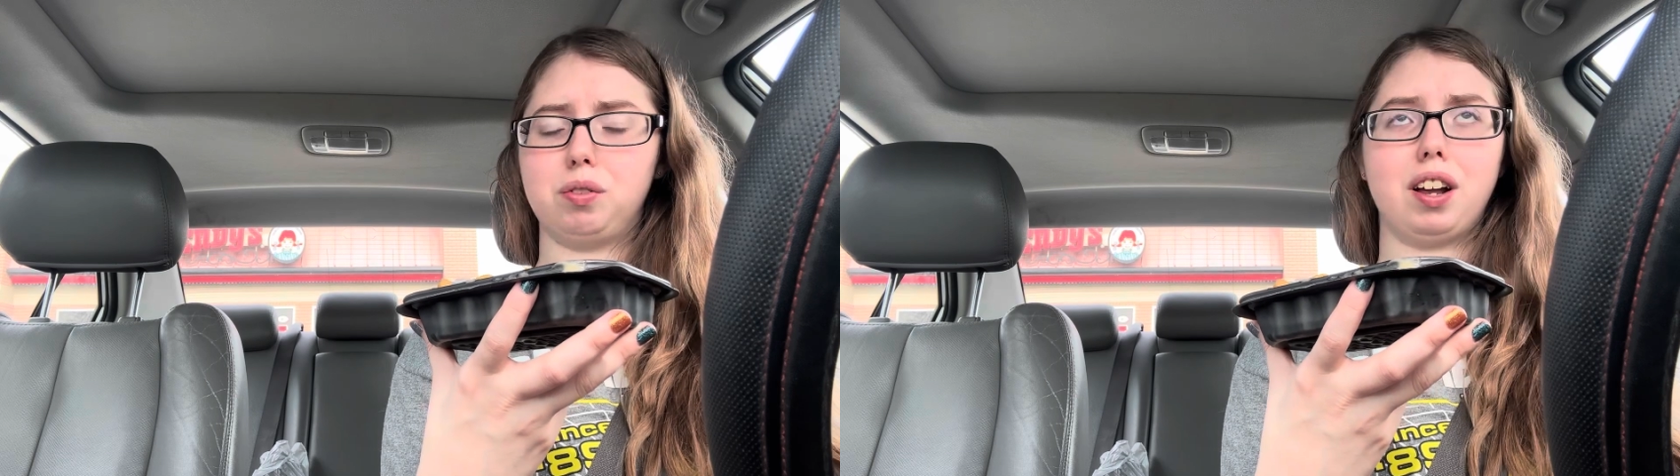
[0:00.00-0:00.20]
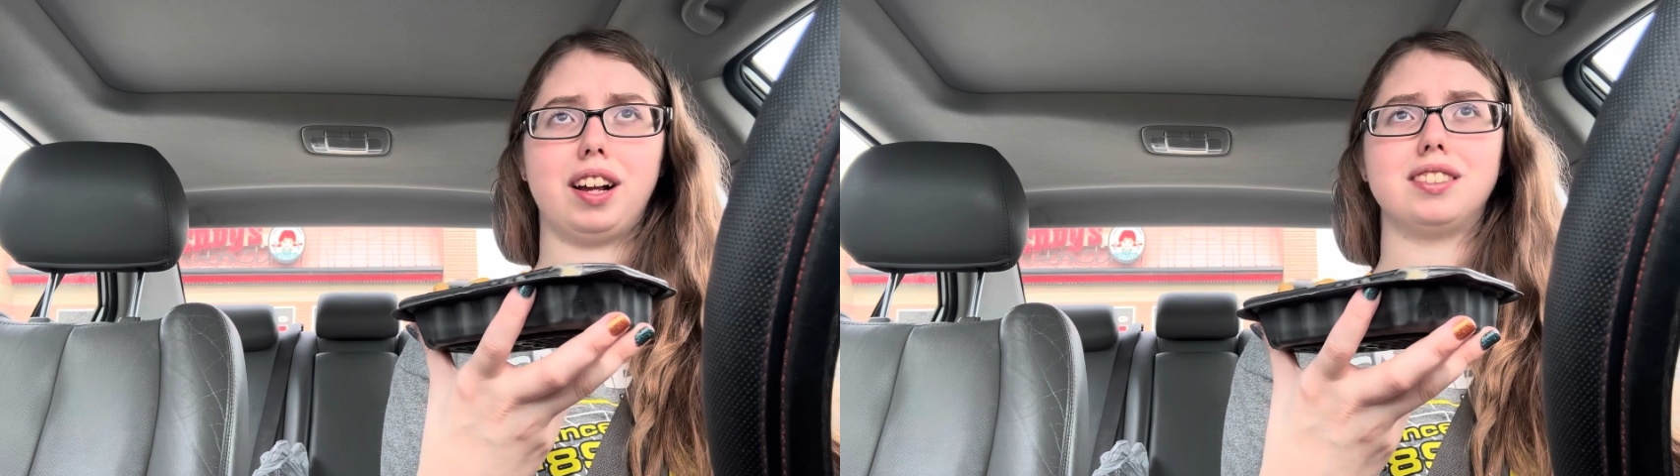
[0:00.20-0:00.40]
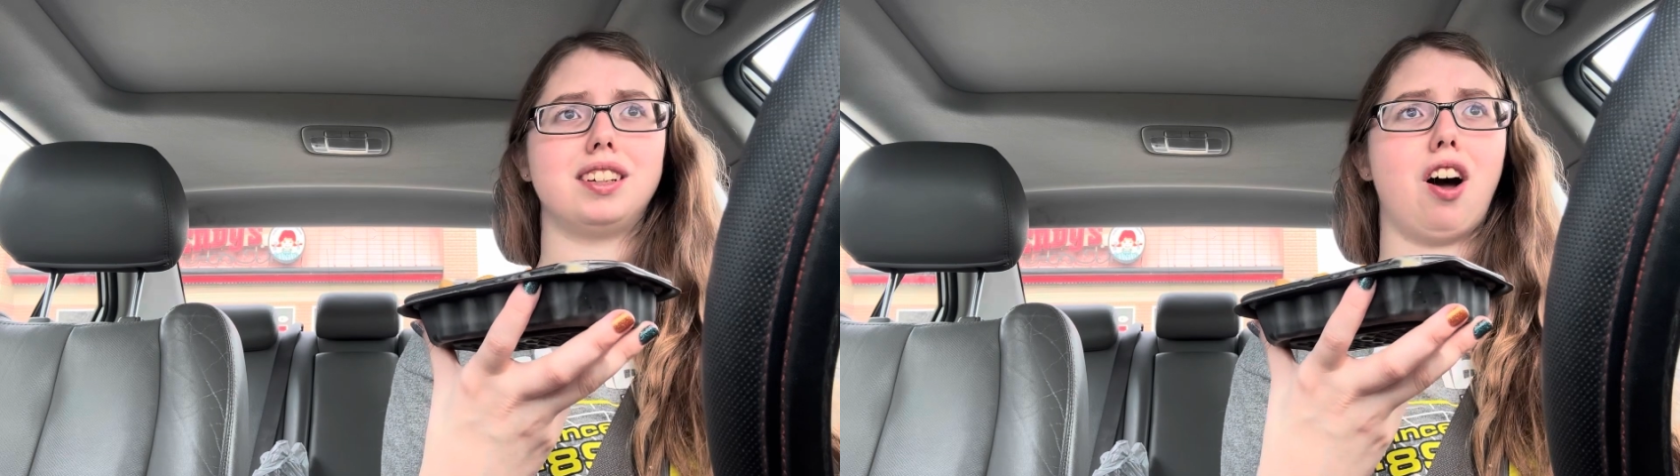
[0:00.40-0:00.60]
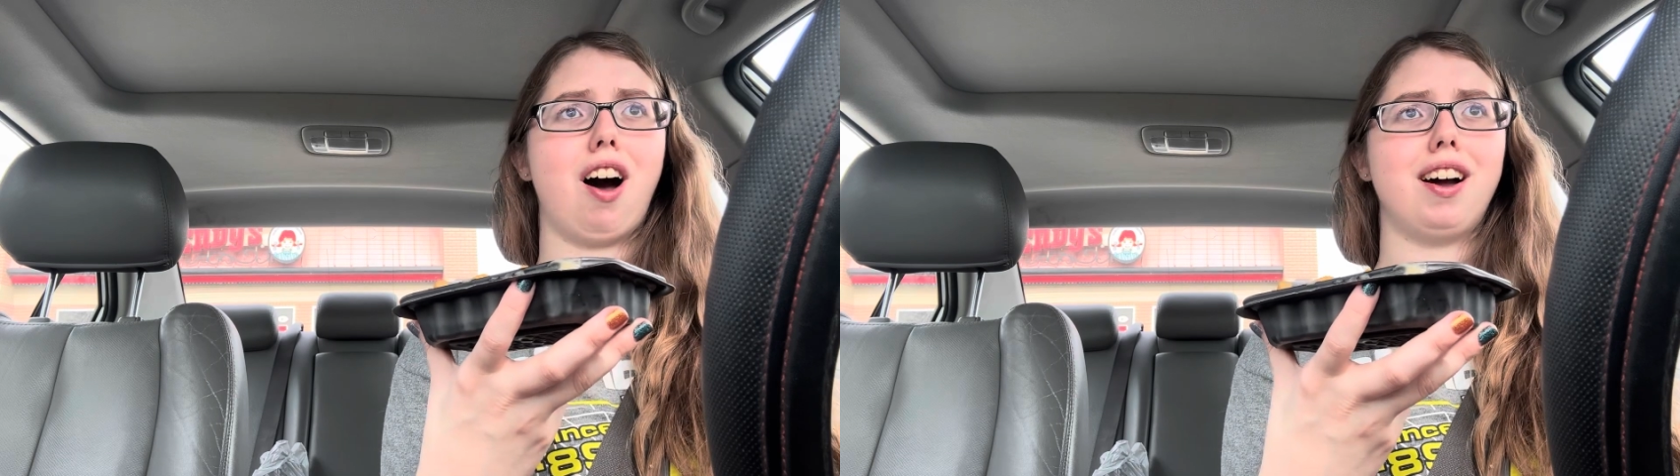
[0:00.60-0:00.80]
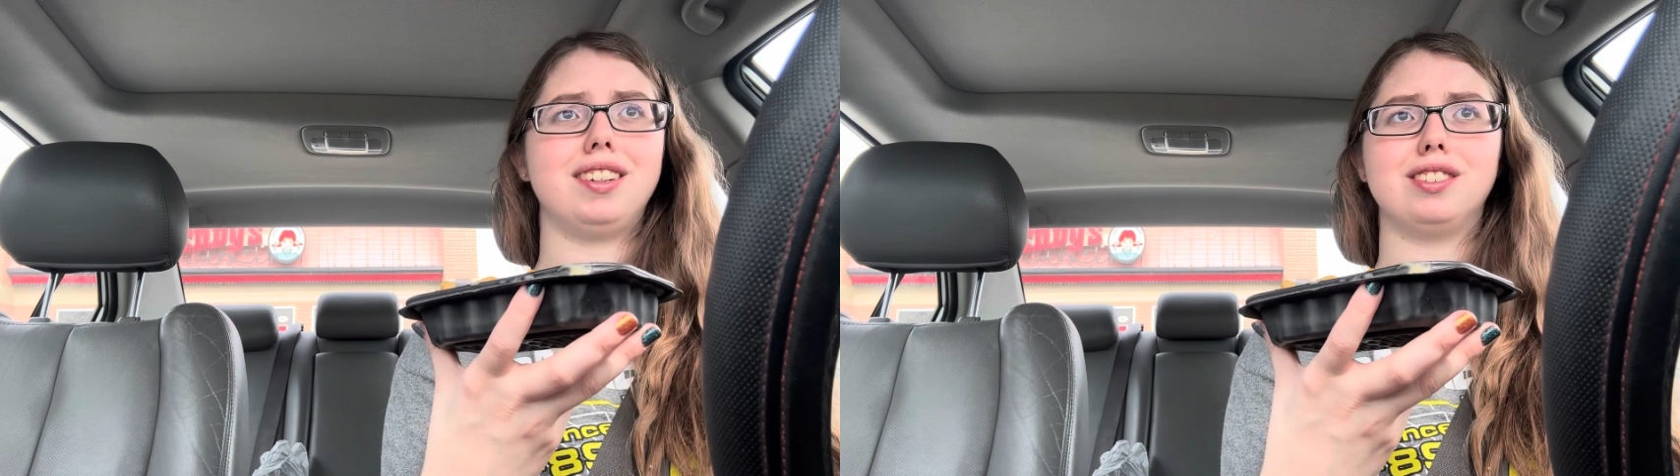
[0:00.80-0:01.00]
nice and
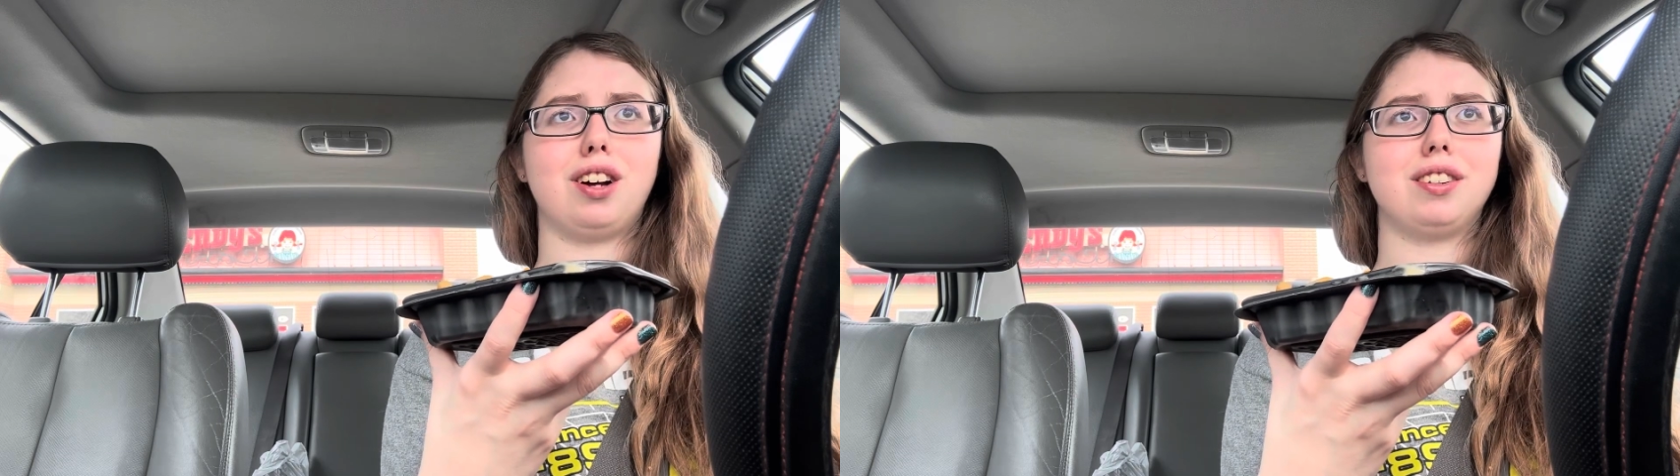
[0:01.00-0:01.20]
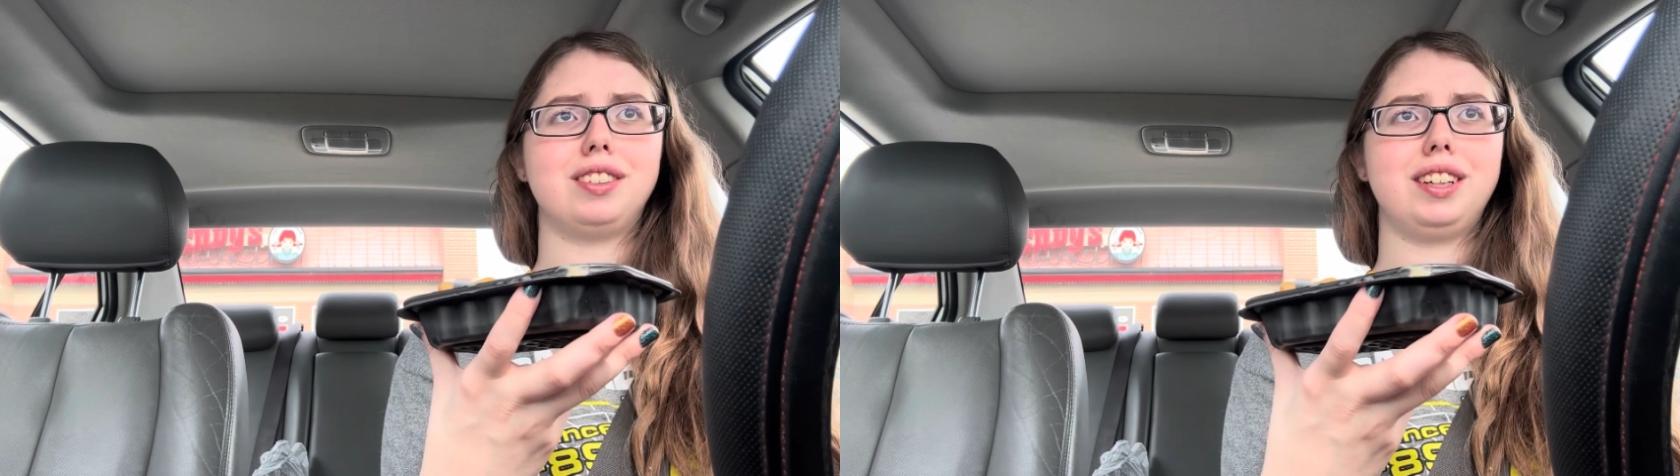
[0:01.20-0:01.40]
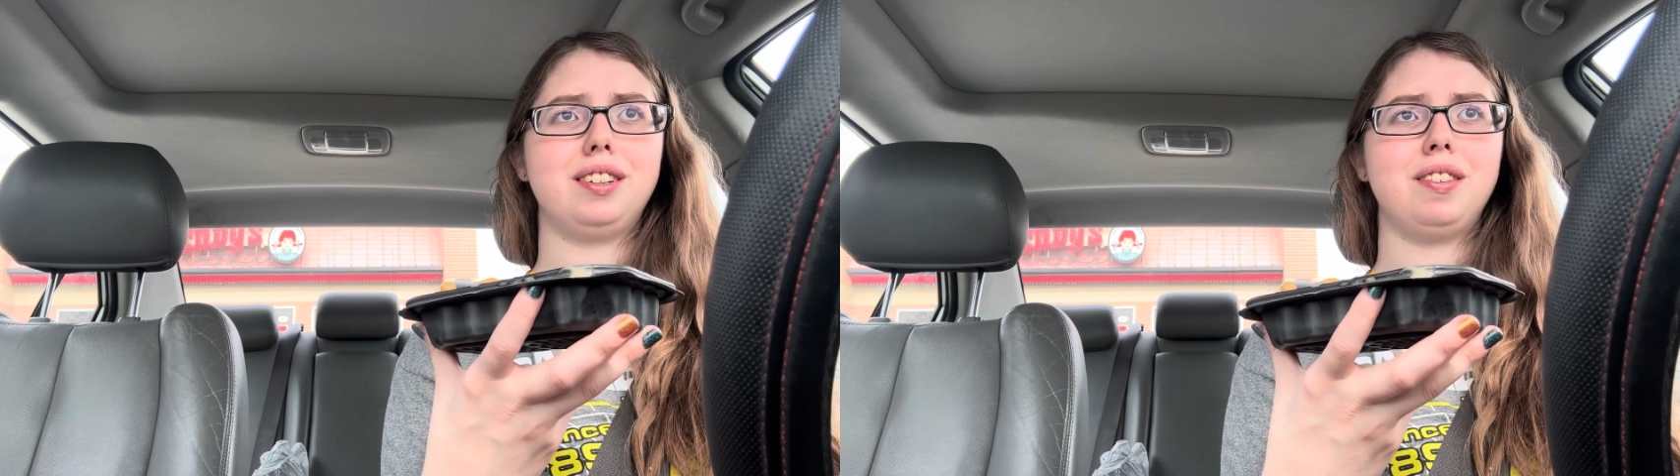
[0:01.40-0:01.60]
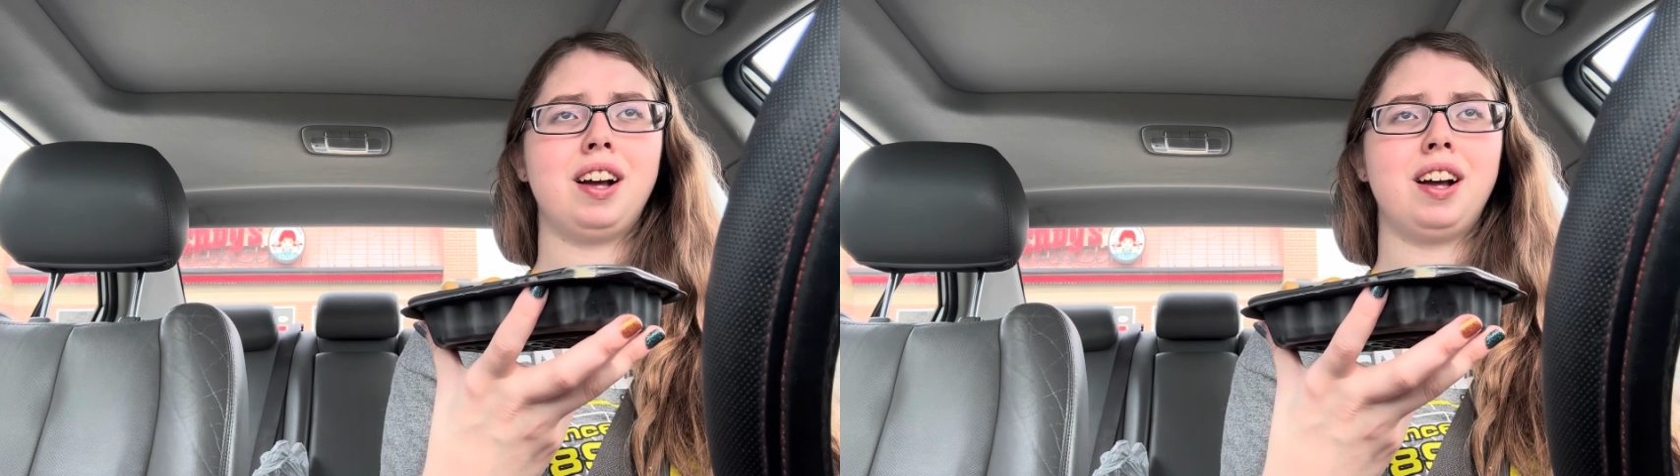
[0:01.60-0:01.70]
hot and salty.